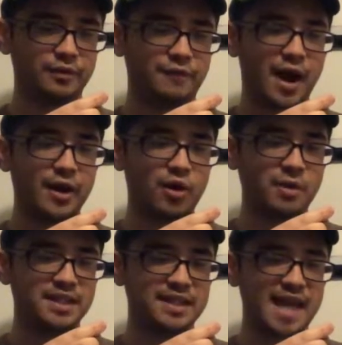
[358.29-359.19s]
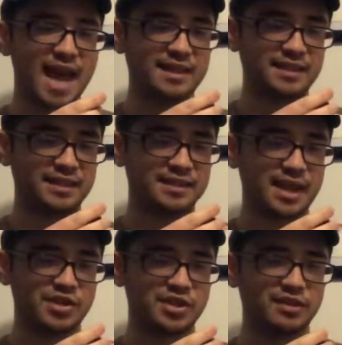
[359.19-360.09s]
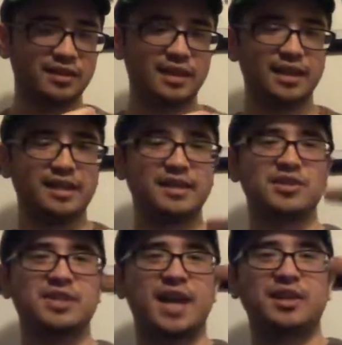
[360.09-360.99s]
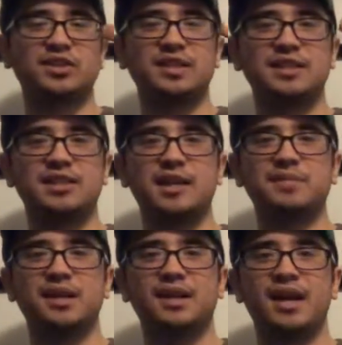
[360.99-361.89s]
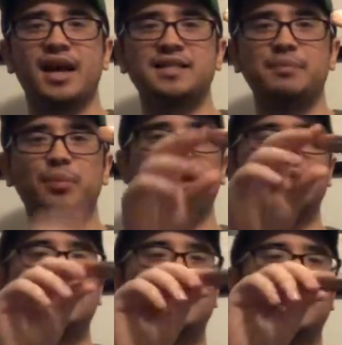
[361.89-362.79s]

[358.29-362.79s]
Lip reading: firearms and tactics section, and theirs is actually shaped as a bullet,